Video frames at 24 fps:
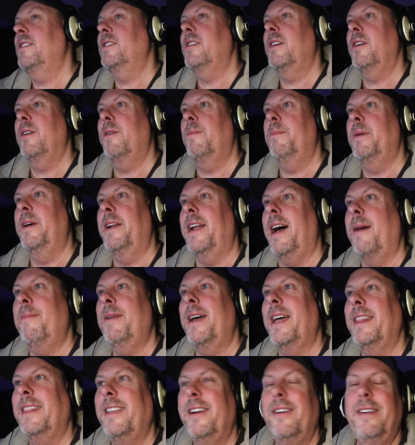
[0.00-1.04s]
So, but I'm
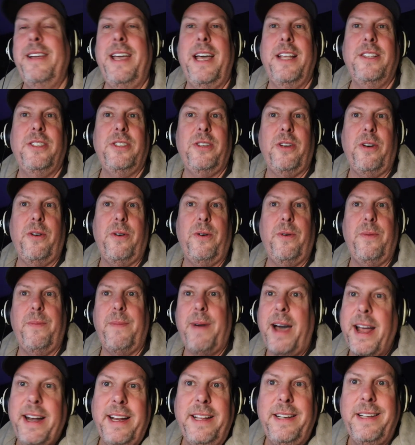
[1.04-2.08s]
not there yet, so
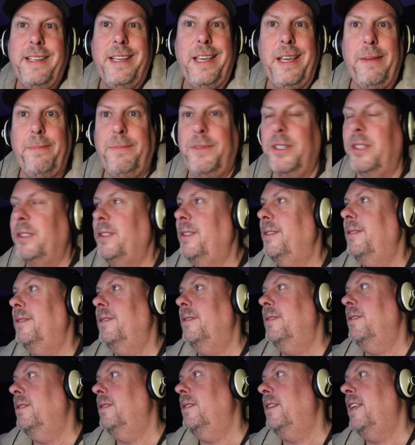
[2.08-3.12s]
I need to
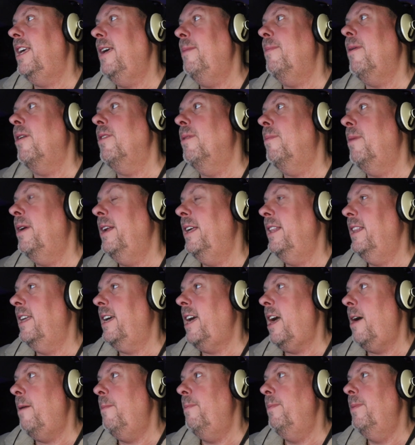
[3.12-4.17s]
keep all the money in the
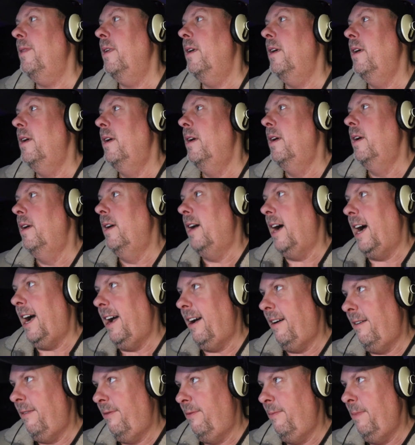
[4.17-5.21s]
account. I
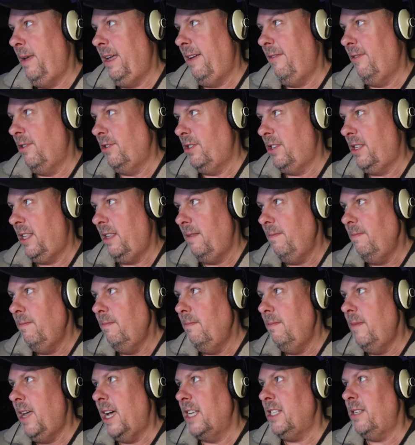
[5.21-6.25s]
have me versus
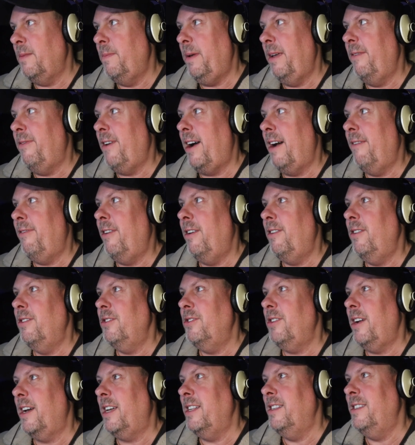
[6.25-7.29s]
S&P 500,
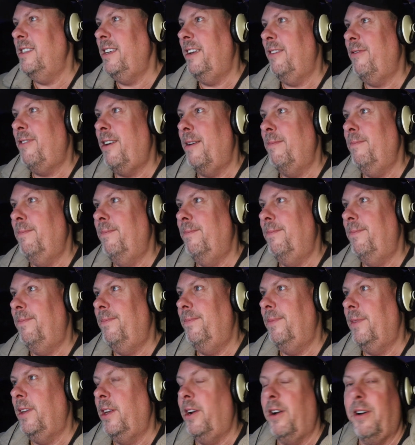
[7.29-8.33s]
so I can see if I'm,
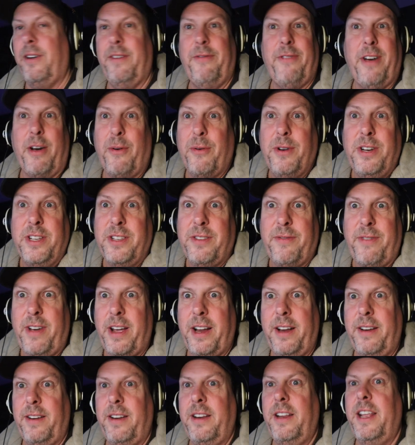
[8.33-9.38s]
you know, if
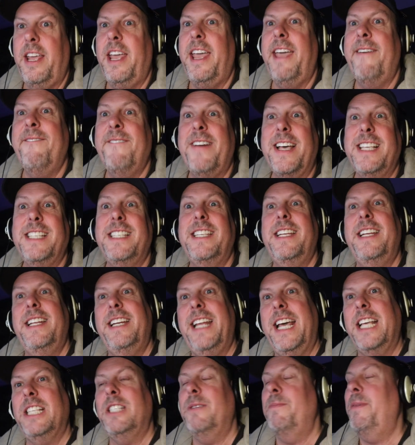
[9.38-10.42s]
I invested
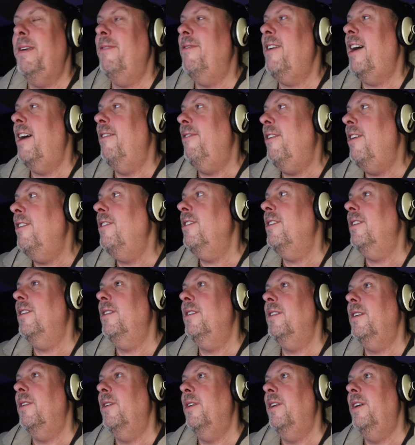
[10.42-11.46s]
in S&P
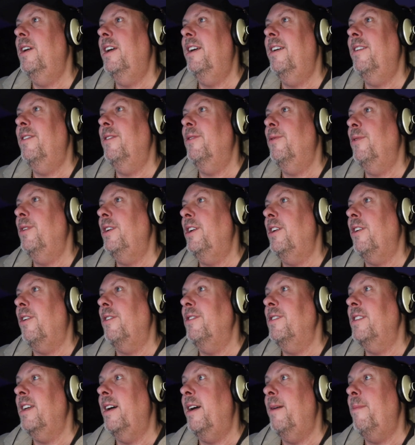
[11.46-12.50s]
500, you
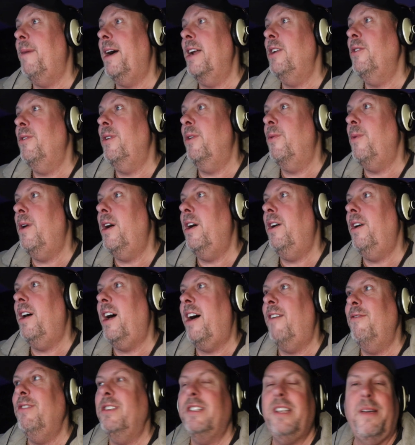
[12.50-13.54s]
know, am I doing well?
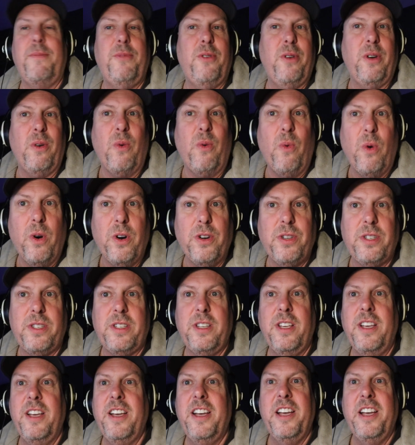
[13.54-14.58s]
Obviously, I'm doing worse.
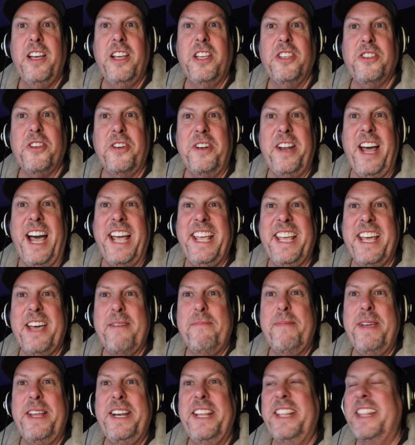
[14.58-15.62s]
So not yet
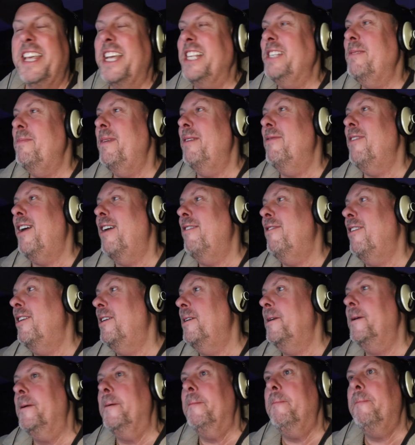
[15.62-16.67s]
beating the S&P
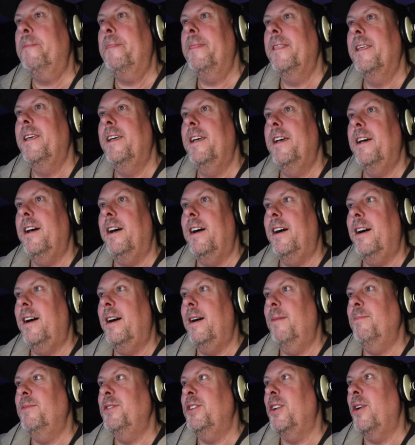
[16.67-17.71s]
500.
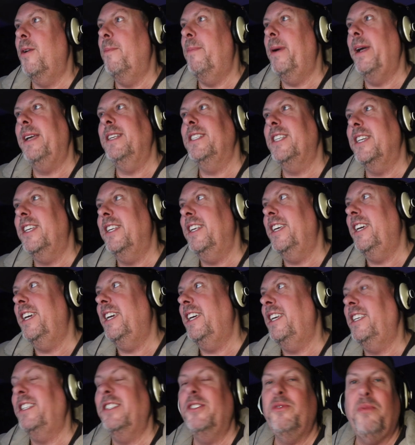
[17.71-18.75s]
So
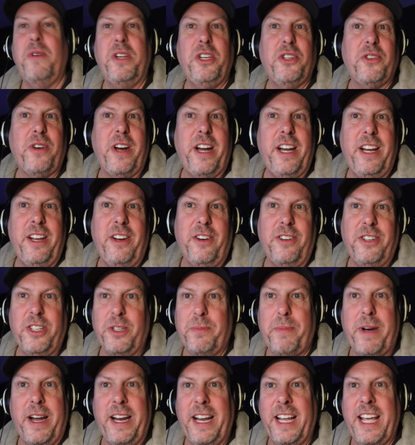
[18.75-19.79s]
basically, swing trading or
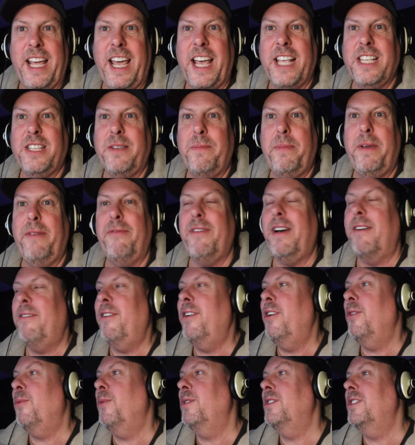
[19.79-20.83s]
just buying S&P
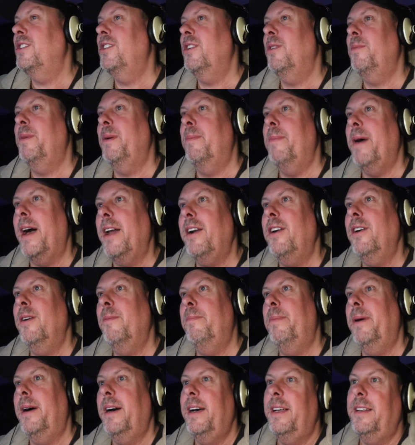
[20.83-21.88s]
500 would still be better,
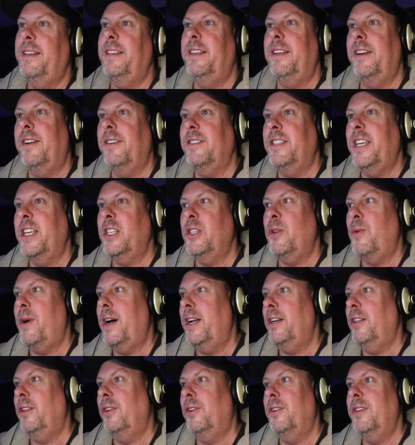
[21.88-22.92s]
but you know, it takes a while
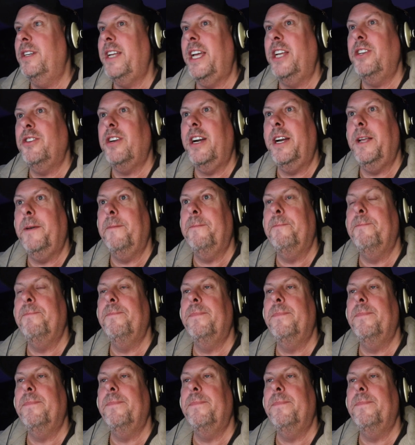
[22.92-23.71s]
to learn day trading.